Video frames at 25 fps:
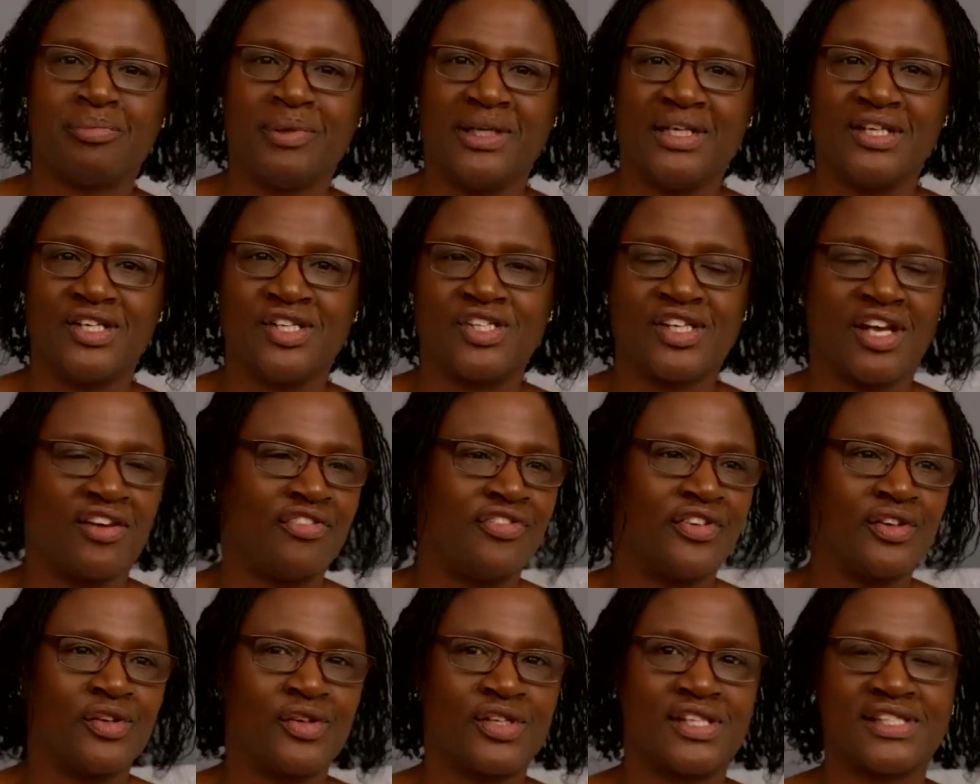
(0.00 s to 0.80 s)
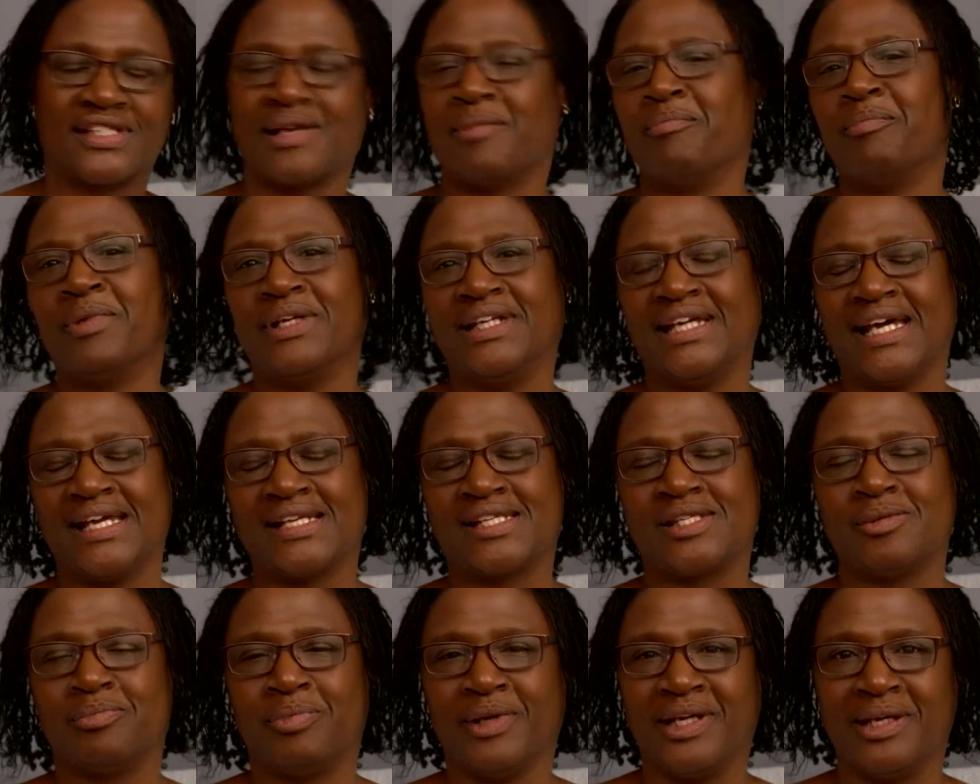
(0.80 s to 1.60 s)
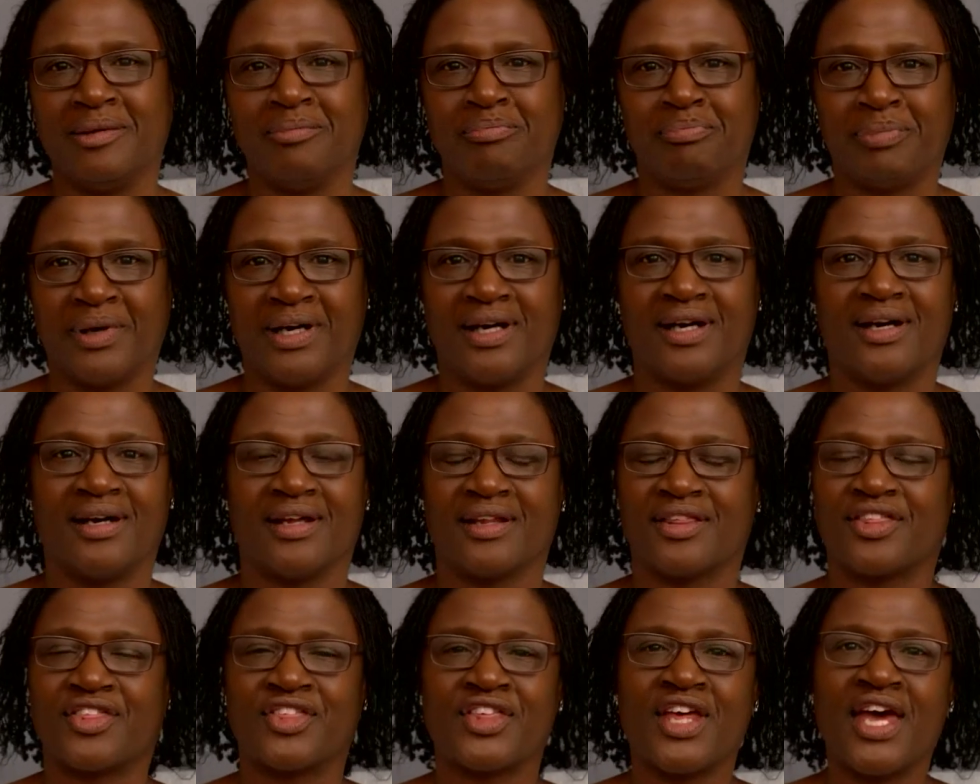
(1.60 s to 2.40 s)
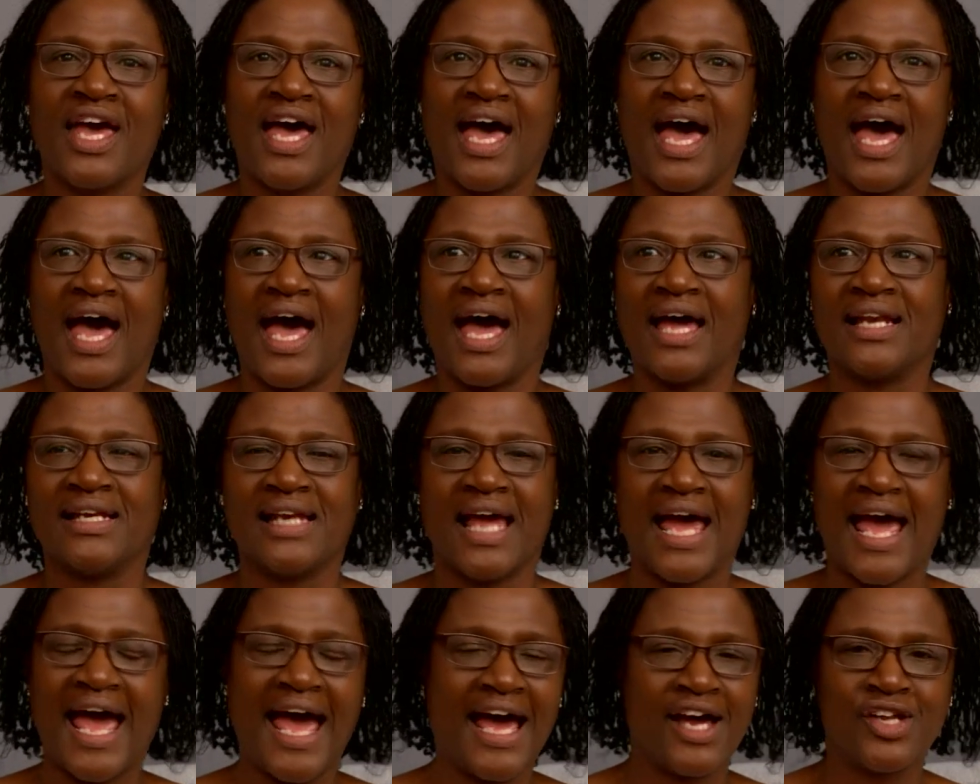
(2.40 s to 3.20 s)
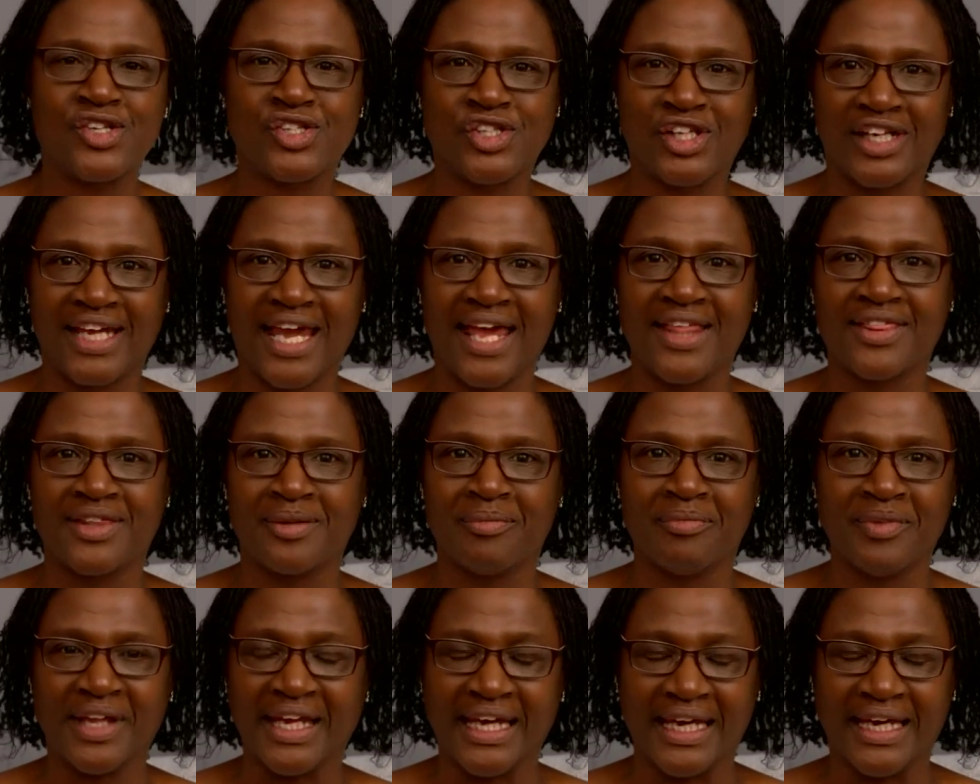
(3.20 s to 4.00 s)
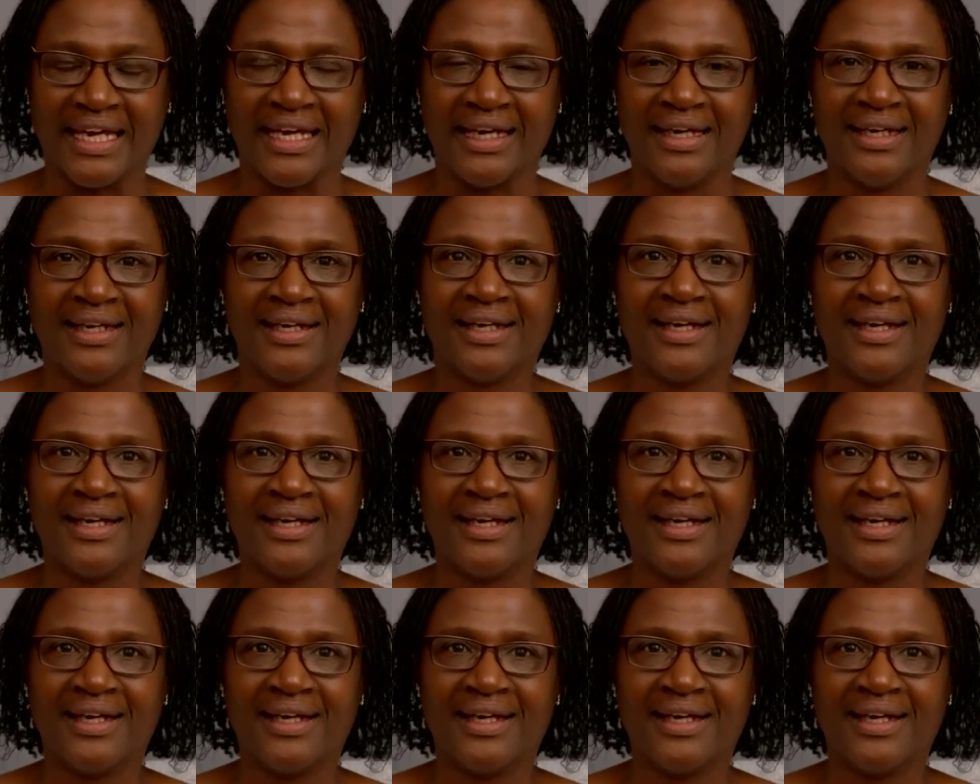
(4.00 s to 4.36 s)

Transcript: be in Sheffield, somebody had to be in Bath. And how do you get them there?